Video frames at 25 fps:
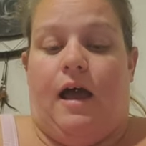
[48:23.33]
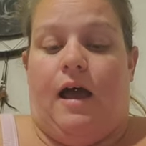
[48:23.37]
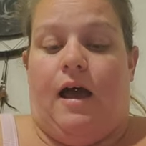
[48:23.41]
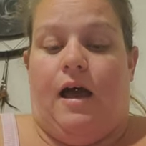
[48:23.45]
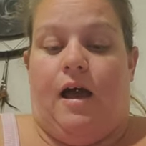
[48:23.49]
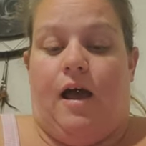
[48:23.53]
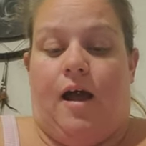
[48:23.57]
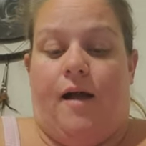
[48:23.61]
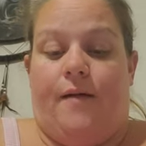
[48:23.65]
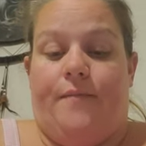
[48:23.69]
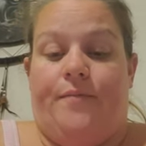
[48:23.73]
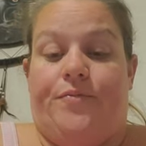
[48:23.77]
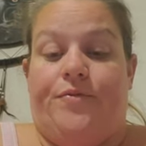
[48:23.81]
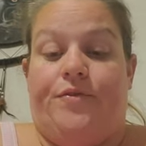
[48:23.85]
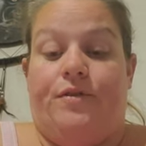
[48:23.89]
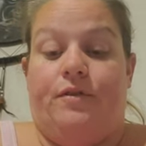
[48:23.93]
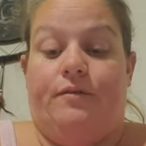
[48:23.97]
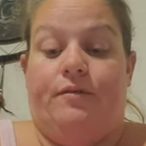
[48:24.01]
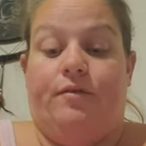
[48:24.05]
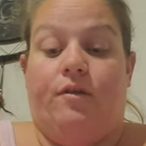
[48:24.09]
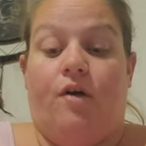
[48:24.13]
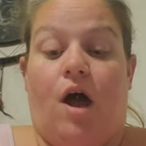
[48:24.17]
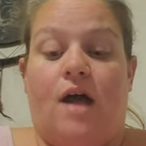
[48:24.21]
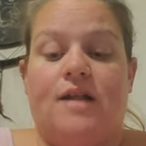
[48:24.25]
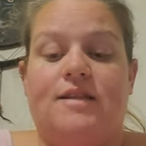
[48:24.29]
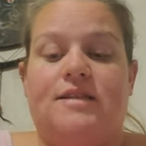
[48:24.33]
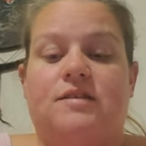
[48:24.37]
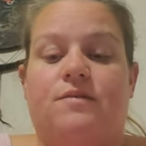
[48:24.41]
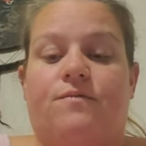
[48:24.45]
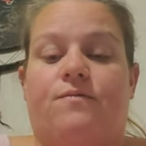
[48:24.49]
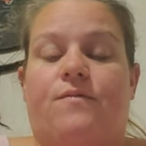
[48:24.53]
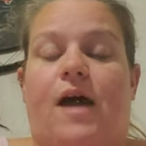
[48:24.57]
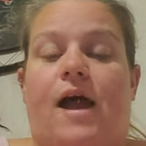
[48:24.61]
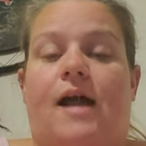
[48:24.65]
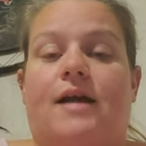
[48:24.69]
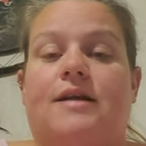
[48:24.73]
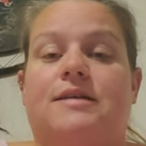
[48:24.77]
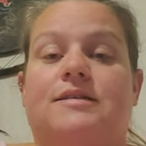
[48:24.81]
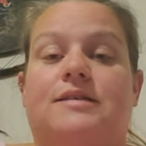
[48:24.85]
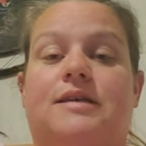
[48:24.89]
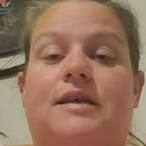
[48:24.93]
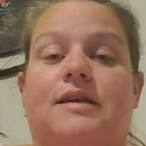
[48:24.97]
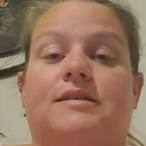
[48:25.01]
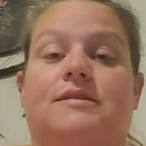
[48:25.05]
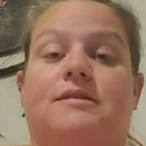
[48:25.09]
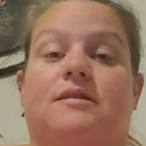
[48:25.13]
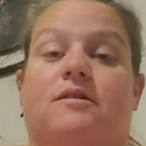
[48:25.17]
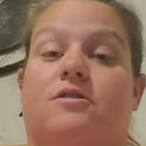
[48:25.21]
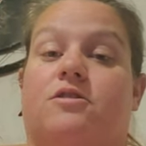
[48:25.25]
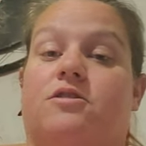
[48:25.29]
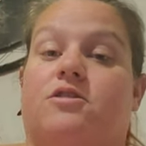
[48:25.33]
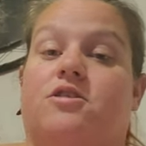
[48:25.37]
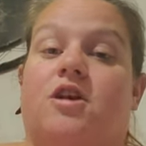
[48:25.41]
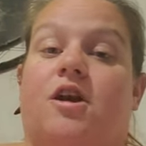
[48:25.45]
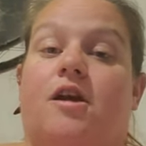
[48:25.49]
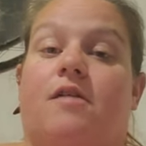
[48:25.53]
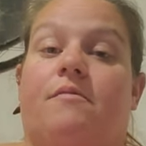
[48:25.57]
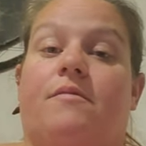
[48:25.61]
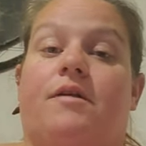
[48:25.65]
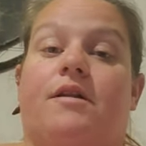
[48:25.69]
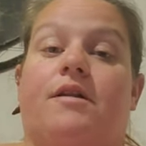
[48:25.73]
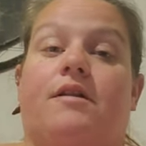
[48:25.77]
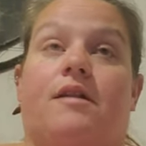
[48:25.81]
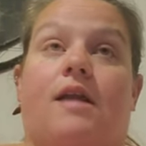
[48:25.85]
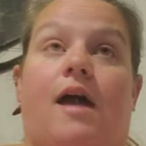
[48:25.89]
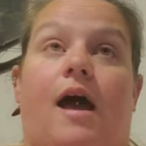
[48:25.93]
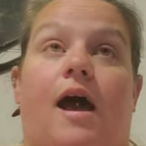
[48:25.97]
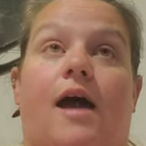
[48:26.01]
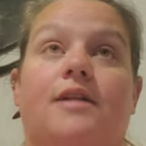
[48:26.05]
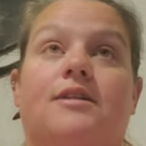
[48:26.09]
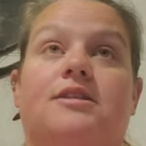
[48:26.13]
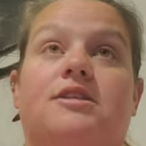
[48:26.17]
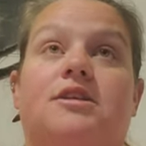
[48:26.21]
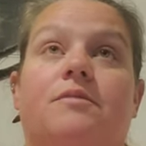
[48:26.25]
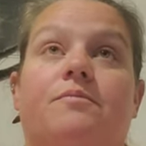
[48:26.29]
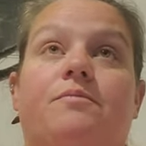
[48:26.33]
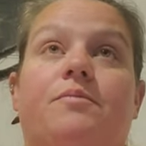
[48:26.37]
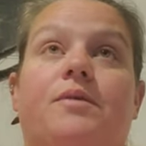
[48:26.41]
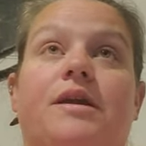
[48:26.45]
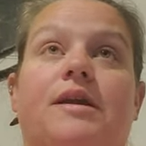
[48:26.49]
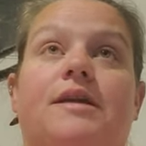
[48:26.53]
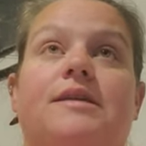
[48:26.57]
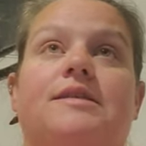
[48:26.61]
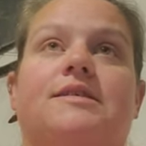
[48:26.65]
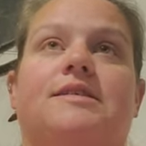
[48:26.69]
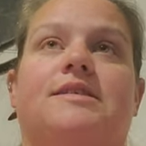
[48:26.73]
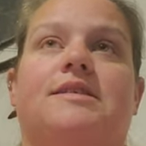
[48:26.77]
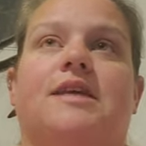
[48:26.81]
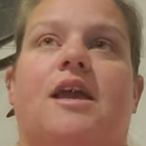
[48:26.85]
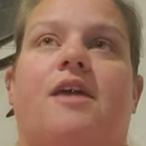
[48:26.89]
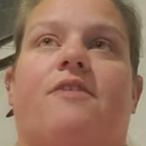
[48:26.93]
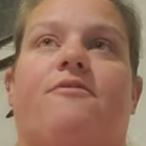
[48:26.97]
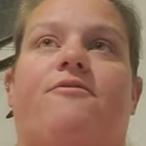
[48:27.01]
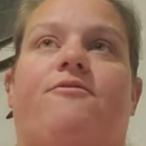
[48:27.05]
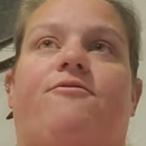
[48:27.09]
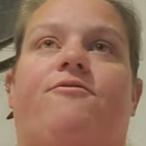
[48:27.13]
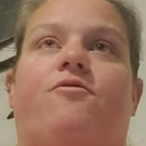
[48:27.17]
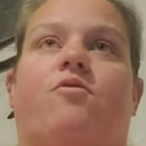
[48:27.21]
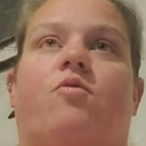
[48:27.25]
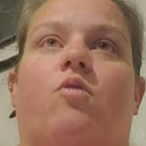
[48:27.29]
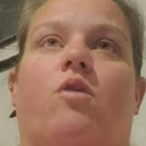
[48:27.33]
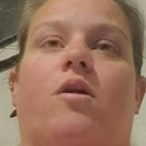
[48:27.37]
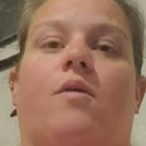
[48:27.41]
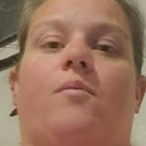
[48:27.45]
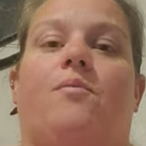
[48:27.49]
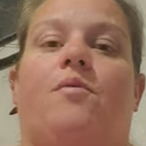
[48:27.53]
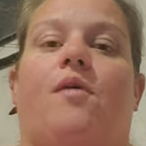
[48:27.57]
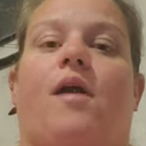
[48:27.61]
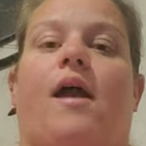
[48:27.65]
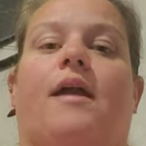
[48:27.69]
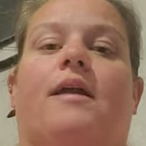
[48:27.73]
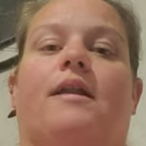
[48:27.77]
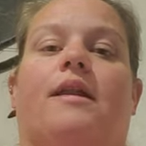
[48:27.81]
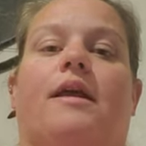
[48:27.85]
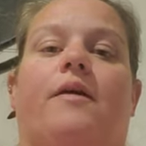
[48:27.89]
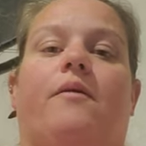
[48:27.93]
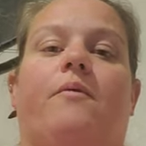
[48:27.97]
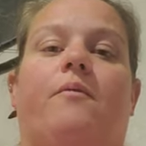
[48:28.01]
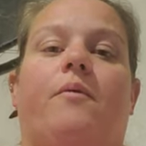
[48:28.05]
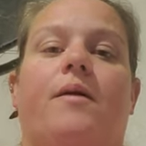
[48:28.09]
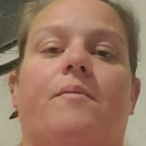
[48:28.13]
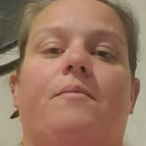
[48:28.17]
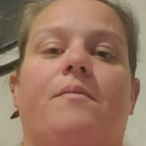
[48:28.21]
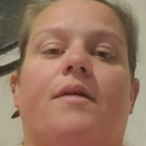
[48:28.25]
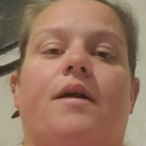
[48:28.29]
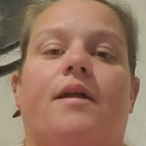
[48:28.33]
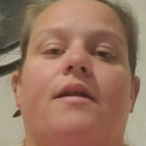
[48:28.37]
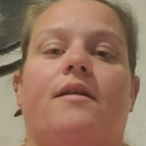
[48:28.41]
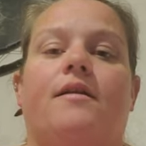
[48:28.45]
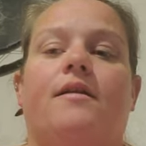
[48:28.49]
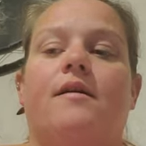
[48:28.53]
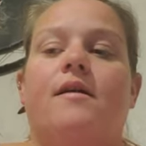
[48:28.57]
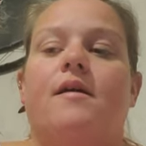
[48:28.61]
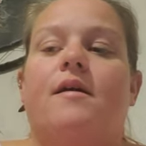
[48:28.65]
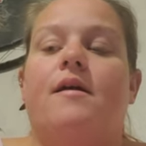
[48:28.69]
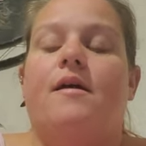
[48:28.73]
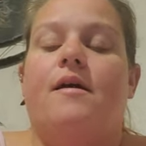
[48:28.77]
Um, lots of vaccines are determined not to be safe for pregnant women,